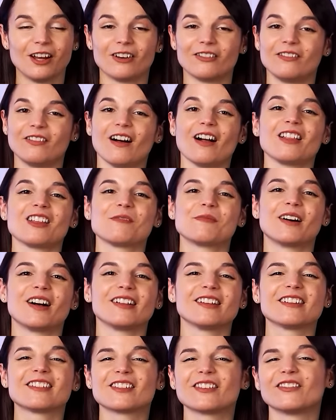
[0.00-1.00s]

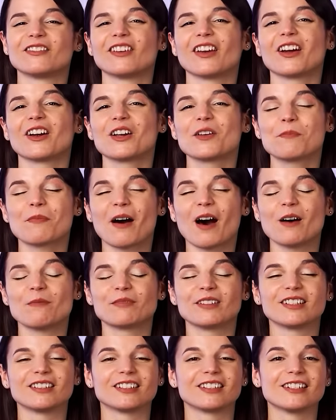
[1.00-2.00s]
Volleyball is a very
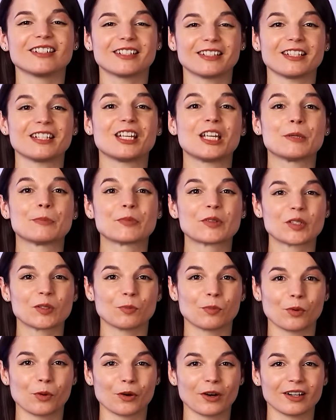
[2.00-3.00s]
popular team
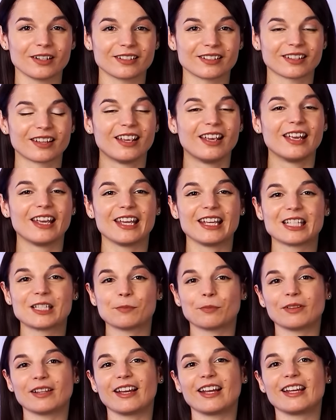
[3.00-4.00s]
sport. It's
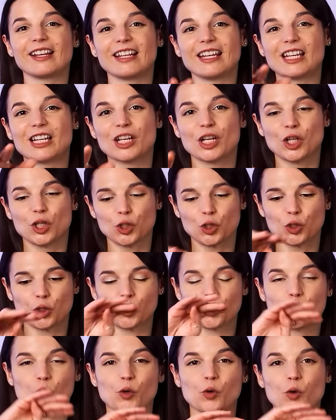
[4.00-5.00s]
played in
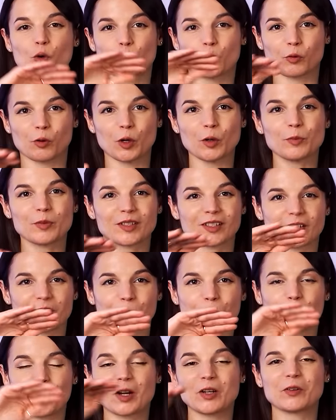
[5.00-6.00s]
two groups. There's
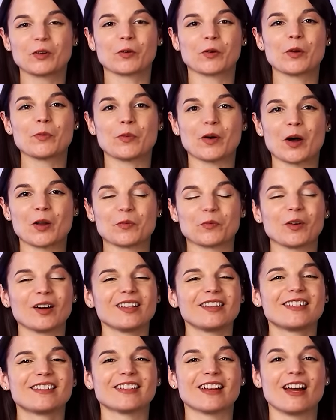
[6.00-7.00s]
one group on
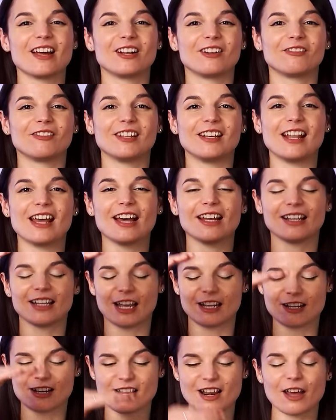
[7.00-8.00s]
one side of the net
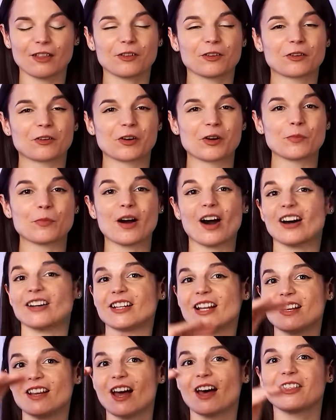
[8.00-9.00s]
and another group on
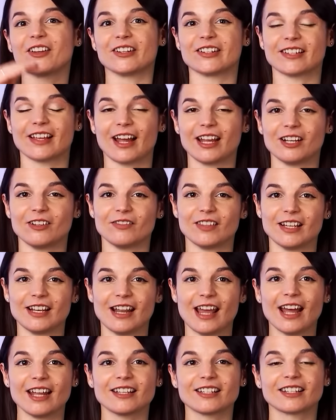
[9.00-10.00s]
another side of the
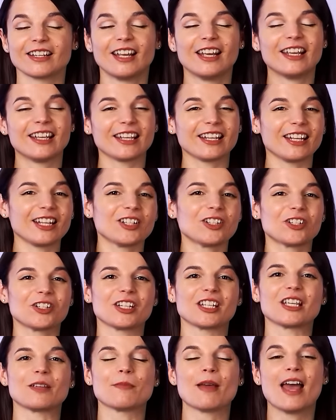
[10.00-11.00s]
net. Each
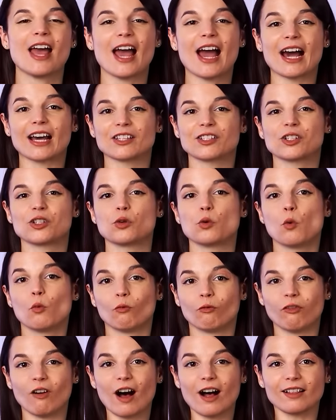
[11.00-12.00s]
team has to
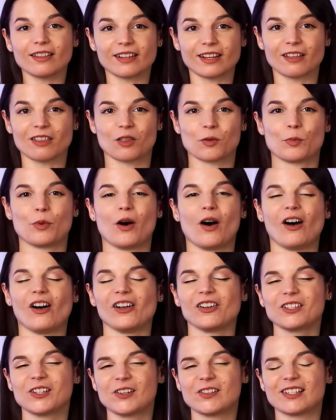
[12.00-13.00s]
volley the
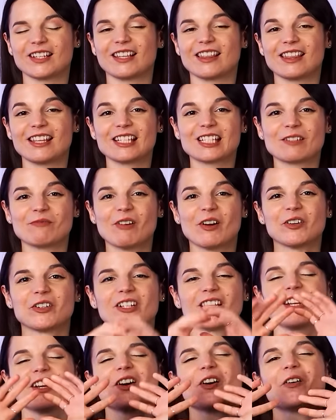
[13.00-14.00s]
ball using this
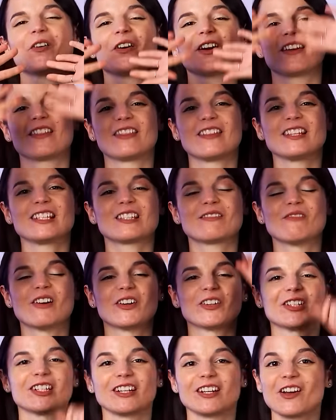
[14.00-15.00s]
motion or this
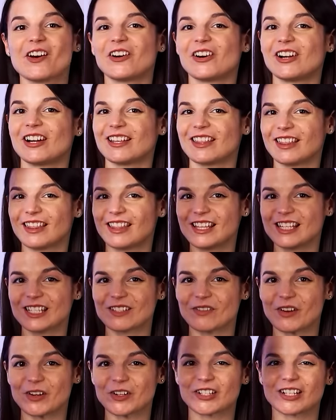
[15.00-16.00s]
motion or this
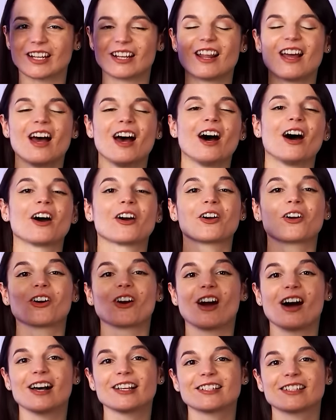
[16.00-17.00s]
motion
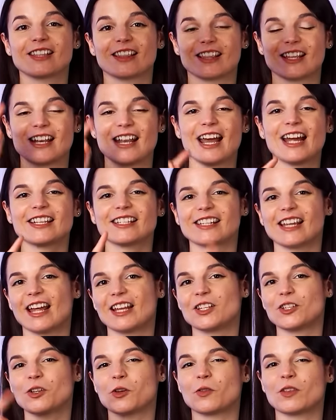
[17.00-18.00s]
across the net
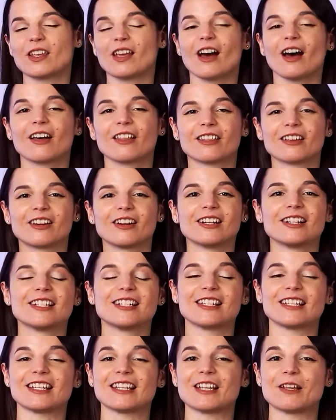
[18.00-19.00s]
and to the other
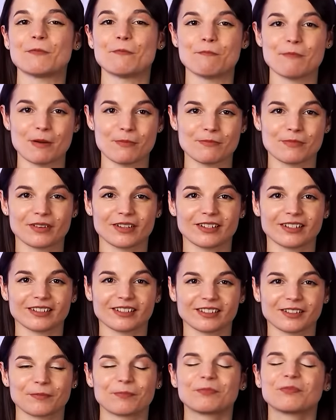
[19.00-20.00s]
team
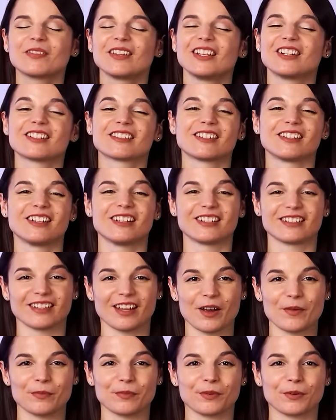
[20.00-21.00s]
members. Here's an
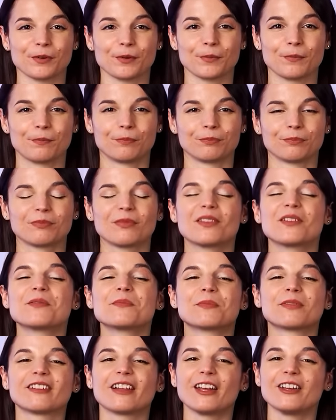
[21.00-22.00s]
example.
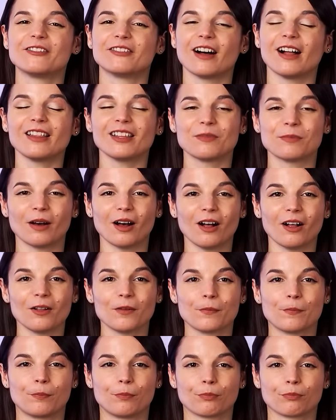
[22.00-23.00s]
Play volleyball.